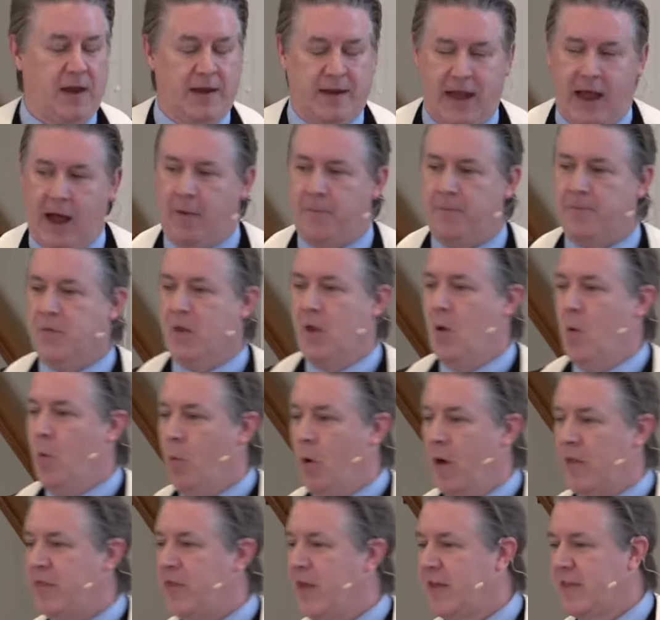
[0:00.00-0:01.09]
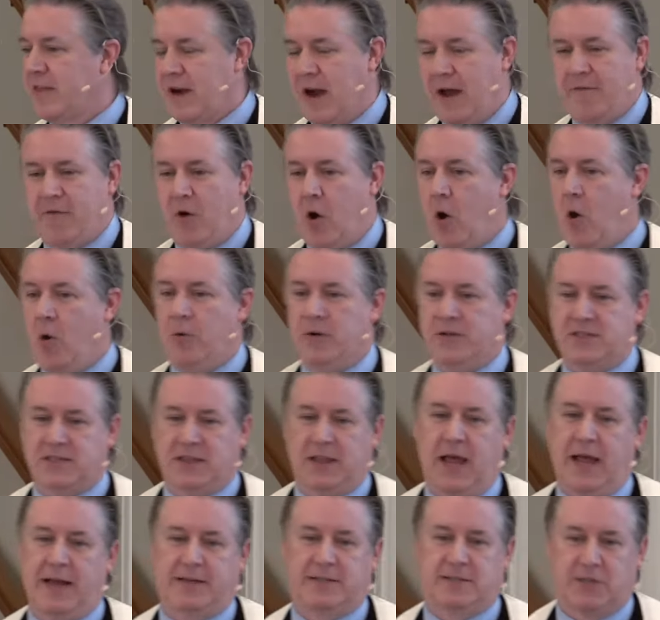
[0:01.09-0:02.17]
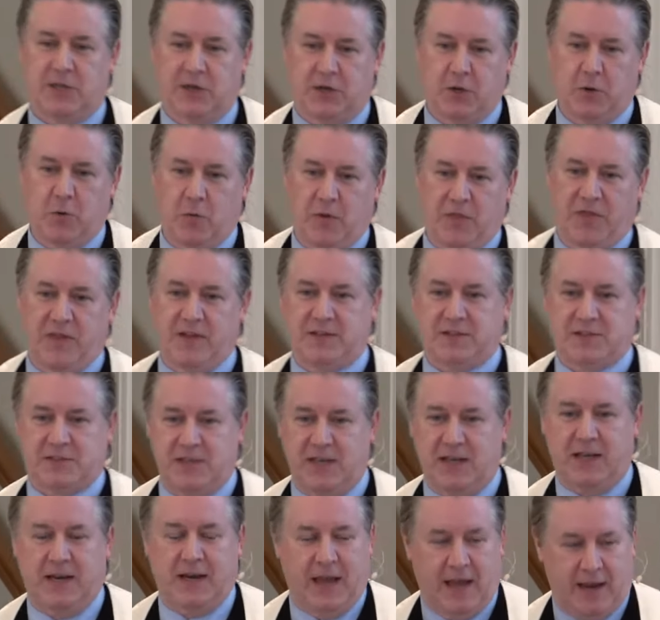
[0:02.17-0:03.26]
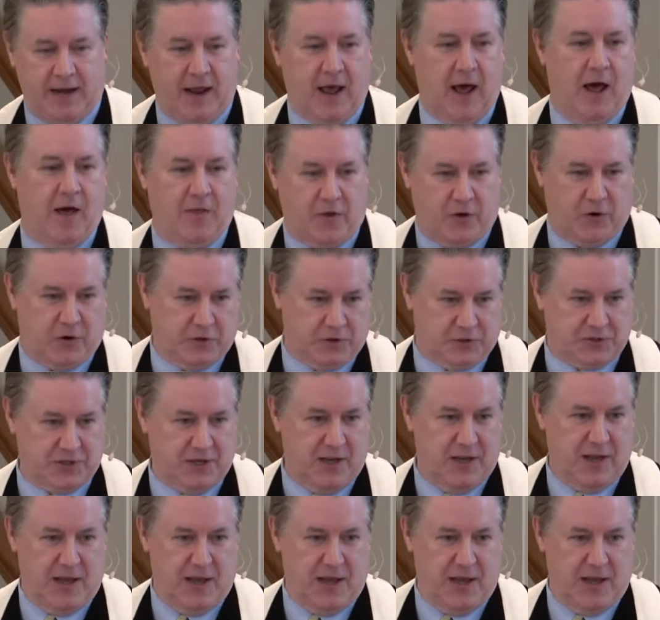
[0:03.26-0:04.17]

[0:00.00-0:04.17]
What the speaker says: Now, one thing that I've always liked to do with this scene and others